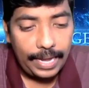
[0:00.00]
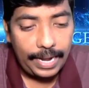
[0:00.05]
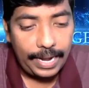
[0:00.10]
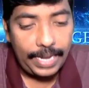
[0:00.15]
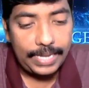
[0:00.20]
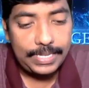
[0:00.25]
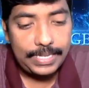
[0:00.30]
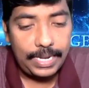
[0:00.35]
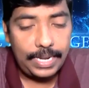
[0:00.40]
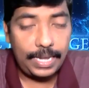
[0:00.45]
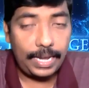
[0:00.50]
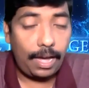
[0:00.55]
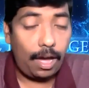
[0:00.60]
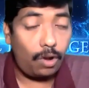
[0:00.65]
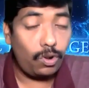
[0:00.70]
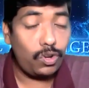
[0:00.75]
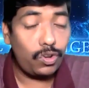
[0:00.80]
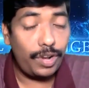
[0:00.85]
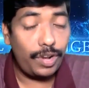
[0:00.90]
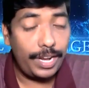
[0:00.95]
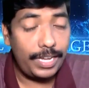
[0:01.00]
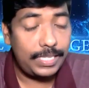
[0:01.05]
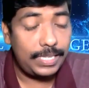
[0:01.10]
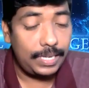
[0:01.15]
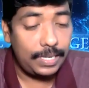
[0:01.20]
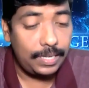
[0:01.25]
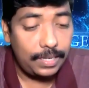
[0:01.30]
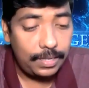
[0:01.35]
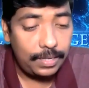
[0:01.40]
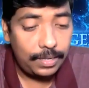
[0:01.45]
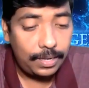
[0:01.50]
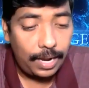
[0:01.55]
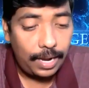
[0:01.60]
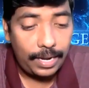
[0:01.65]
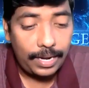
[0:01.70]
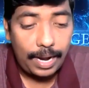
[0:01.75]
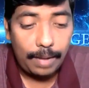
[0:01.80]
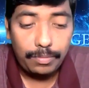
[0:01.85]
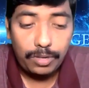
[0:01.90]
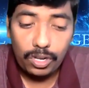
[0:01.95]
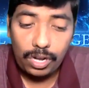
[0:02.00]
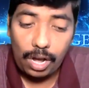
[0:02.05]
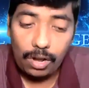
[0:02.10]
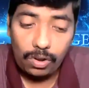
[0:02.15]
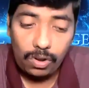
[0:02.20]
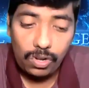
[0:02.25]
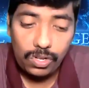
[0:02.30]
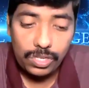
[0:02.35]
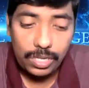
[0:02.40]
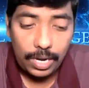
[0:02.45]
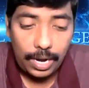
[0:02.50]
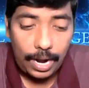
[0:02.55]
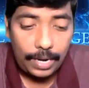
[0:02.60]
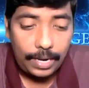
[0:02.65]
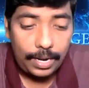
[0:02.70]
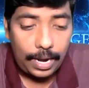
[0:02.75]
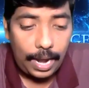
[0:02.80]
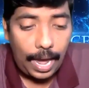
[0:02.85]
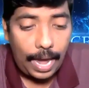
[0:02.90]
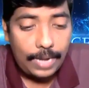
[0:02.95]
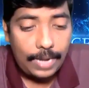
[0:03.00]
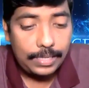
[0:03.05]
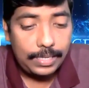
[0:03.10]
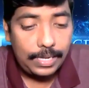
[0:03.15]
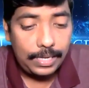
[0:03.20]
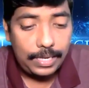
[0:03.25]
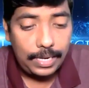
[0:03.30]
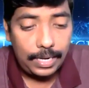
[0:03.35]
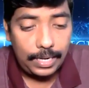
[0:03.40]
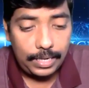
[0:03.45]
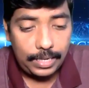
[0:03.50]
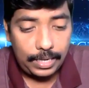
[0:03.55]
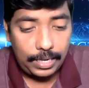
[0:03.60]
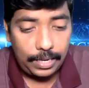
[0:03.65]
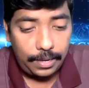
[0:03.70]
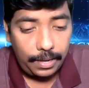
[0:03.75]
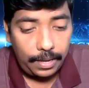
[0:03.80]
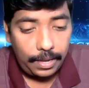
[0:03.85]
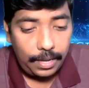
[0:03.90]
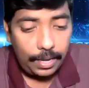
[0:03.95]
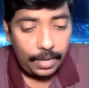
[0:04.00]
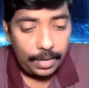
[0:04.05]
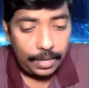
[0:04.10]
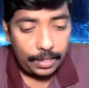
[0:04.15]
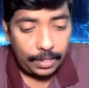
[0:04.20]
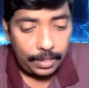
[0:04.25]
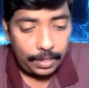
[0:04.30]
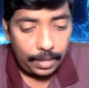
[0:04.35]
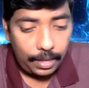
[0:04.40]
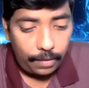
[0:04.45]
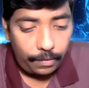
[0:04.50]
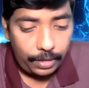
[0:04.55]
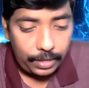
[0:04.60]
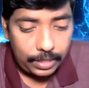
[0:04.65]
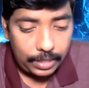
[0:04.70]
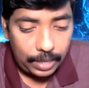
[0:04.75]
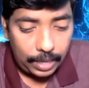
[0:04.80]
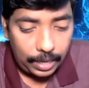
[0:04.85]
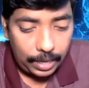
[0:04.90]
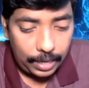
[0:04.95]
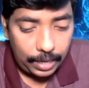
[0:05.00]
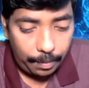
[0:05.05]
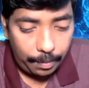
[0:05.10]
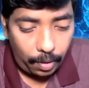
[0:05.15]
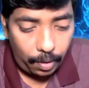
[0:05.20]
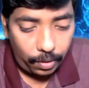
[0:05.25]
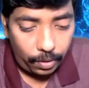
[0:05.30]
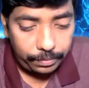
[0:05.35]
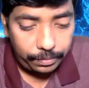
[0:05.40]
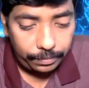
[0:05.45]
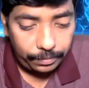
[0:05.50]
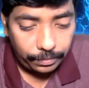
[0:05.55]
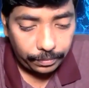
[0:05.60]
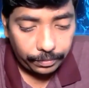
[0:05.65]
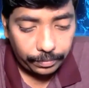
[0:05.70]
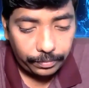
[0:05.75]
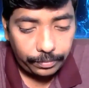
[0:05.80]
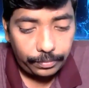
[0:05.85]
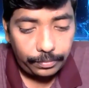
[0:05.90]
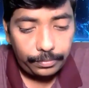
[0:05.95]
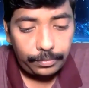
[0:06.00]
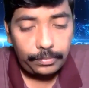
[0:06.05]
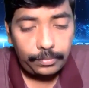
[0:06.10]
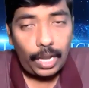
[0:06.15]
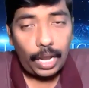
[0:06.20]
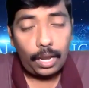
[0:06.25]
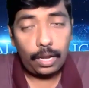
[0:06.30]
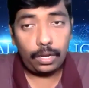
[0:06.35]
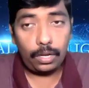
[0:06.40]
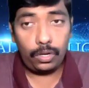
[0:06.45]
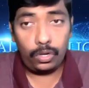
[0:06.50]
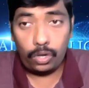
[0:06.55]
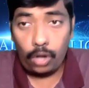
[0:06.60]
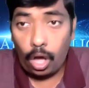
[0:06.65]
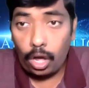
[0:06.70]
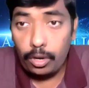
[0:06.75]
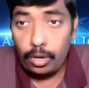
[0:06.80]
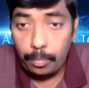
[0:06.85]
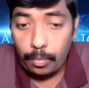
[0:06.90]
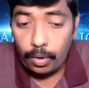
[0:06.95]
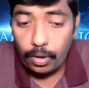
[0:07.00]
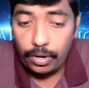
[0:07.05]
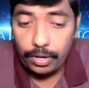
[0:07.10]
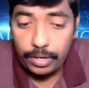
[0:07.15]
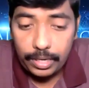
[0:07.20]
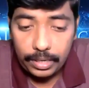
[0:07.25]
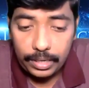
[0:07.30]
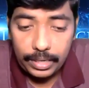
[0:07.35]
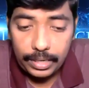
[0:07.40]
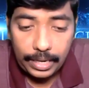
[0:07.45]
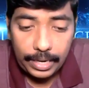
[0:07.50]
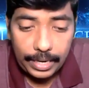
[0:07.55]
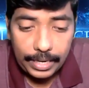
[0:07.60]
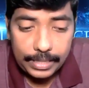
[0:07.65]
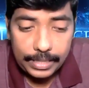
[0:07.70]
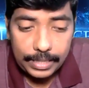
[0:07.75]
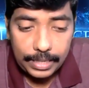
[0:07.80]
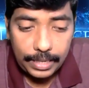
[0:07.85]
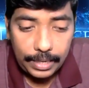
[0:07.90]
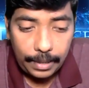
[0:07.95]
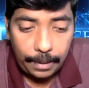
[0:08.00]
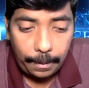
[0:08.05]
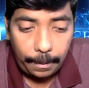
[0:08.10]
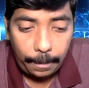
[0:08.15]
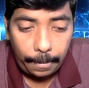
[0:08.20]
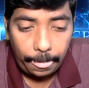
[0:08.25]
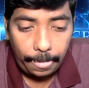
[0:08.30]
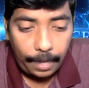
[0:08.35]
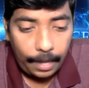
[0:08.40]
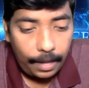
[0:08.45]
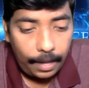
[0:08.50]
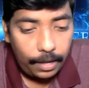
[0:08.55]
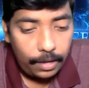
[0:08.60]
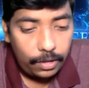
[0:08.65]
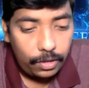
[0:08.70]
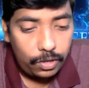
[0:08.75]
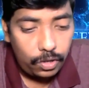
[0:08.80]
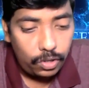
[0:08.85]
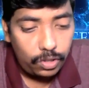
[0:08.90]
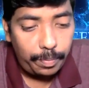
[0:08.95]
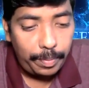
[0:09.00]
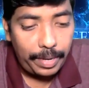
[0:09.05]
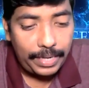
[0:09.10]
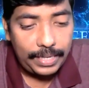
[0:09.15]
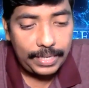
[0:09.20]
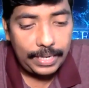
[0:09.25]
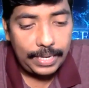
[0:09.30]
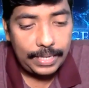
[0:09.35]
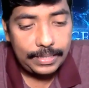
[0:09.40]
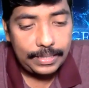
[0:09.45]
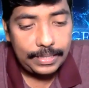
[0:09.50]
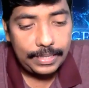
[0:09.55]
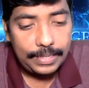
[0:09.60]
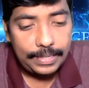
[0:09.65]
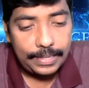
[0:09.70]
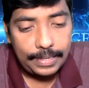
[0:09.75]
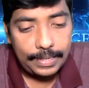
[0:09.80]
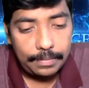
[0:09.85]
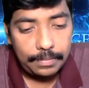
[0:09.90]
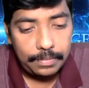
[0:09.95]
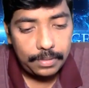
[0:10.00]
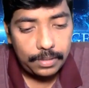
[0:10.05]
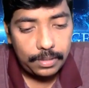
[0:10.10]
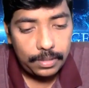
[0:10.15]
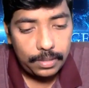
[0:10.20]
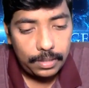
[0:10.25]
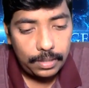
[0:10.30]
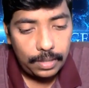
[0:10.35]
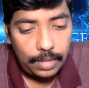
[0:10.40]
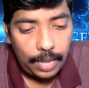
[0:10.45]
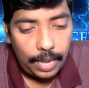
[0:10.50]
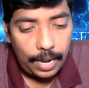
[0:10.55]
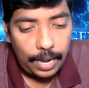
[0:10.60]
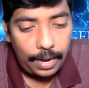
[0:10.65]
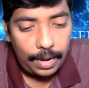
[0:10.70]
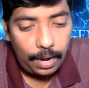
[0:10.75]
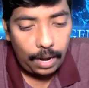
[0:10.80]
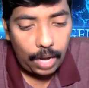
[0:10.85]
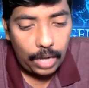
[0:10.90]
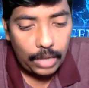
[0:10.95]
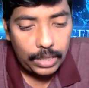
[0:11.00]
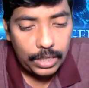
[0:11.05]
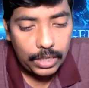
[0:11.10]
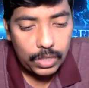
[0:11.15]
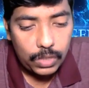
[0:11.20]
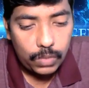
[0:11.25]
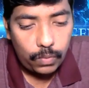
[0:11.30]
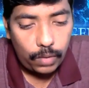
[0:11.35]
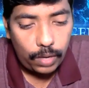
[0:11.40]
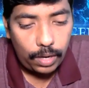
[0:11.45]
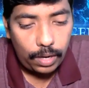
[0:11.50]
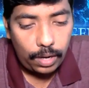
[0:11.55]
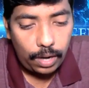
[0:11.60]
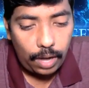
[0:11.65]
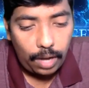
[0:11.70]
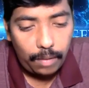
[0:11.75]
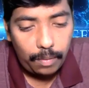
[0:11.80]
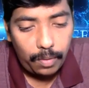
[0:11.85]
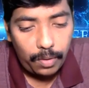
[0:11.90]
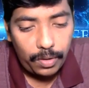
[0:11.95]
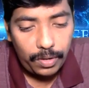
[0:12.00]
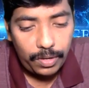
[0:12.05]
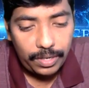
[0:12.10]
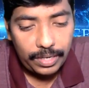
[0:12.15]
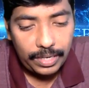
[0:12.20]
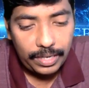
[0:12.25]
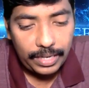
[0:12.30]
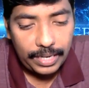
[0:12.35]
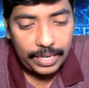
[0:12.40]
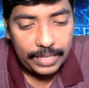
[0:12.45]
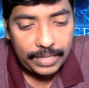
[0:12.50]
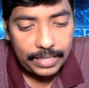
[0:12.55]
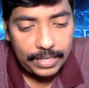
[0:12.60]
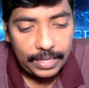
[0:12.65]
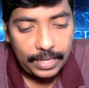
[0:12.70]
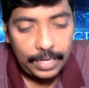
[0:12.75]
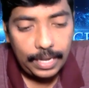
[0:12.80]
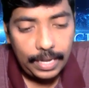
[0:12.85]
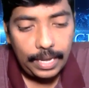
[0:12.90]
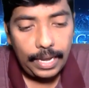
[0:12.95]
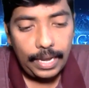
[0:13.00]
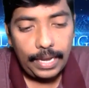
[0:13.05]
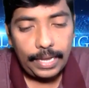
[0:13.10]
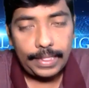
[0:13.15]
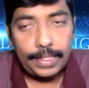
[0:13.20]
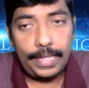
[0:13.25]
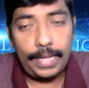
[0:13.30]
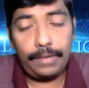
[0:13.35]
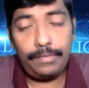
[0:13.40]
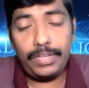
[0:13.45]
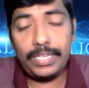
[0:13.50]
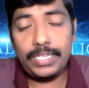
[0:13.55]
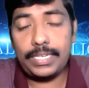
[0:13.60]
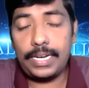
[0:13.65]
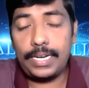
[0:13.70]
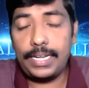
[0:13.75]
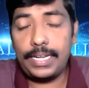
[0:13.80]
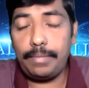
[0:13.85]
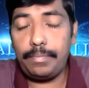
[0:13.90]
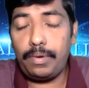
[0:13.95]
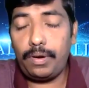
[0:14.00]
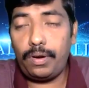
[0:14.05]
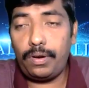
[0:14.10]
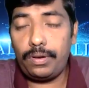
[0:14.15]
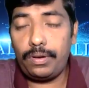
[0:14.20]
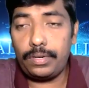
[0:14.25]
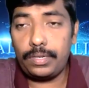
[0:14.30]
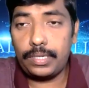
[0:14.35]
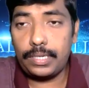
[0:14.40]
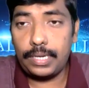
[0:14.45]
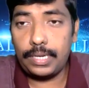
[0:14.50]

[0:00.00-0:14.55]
reasoning, how to reason and come to conclusion under uncertainty. There we study about non-monotonic reasoning, truth maintenance systems, and logics for non-monotonic reasoning. Then we study about